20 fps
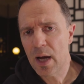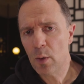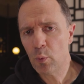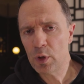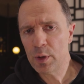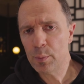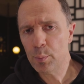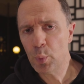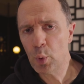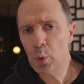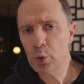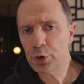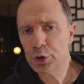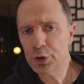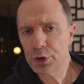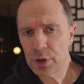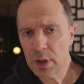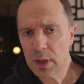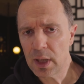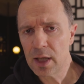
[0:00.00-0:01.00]
when you
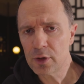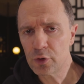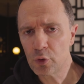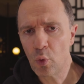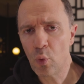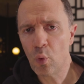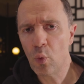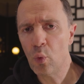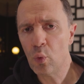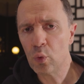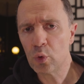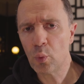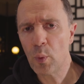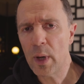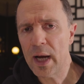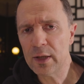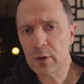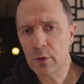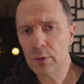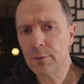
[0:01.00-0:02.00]
push the clutch all the
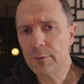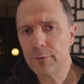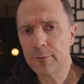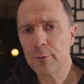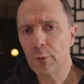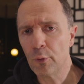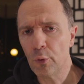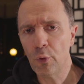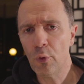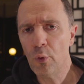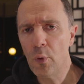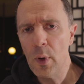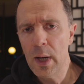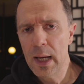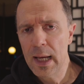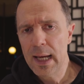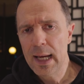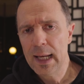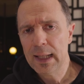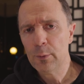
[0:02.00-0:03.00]
way to the floor.
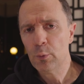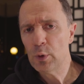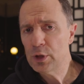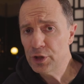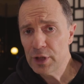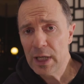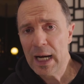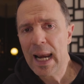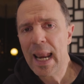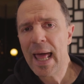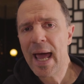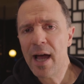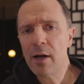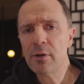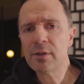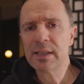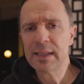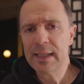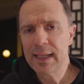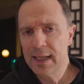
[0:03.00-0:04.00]
which
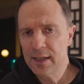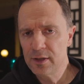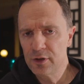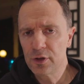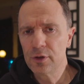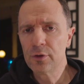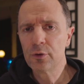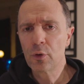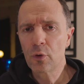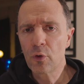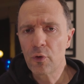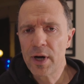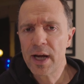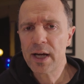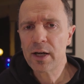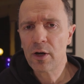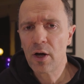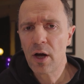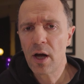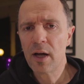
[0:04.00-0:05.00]
allows the engine to
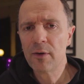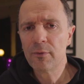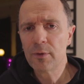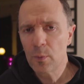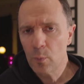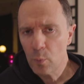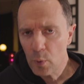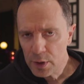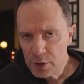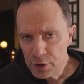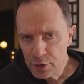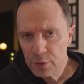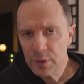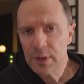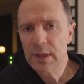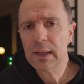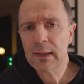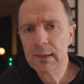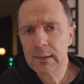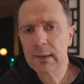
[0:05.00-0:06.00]
crank over once you
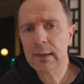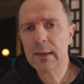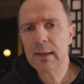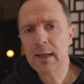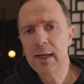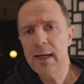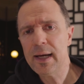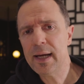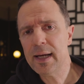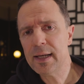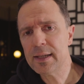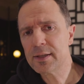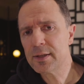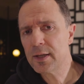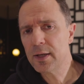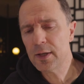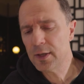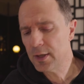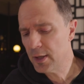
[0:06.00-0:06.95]
turn the key. So,